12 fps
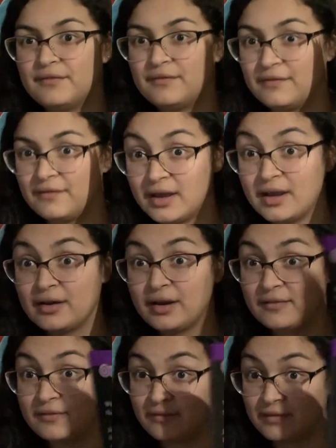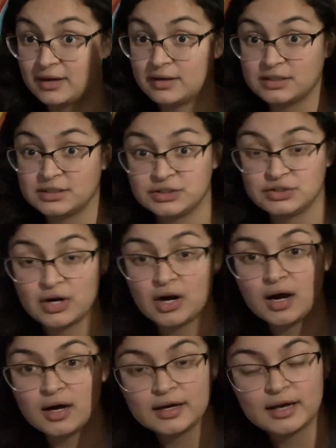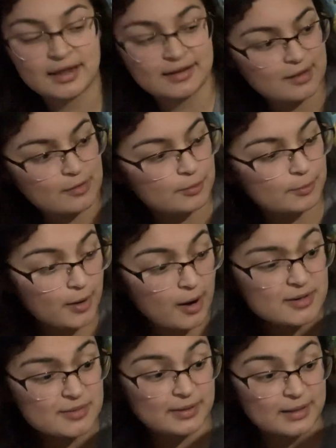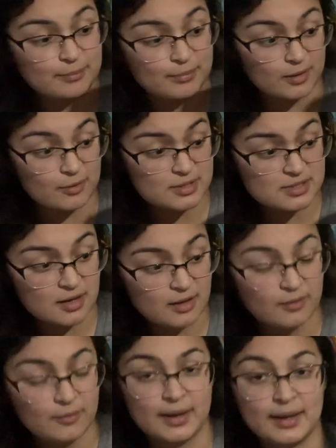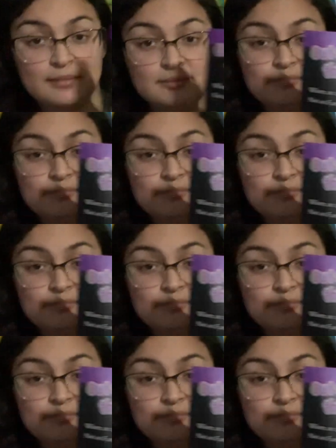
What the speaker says: very, very strong, and they would probably blow us all away.